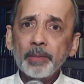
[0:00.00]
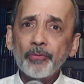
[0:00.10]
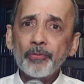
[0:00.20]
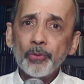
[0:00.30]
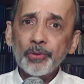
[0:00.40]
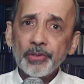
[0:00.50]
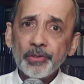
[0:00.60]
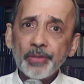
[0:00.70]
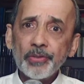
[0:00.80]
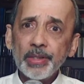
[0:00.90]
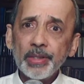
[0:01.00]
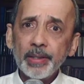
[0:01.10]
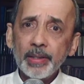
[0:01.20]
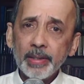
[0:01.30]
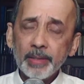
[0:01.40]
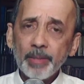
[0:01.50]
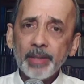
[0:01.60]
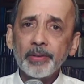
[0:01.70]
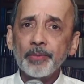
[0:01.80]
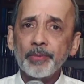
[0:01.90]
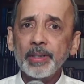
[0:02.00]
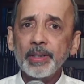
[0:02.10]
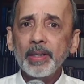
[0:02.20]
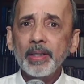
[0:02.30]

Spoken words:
before the Treasury declared bankruptcy,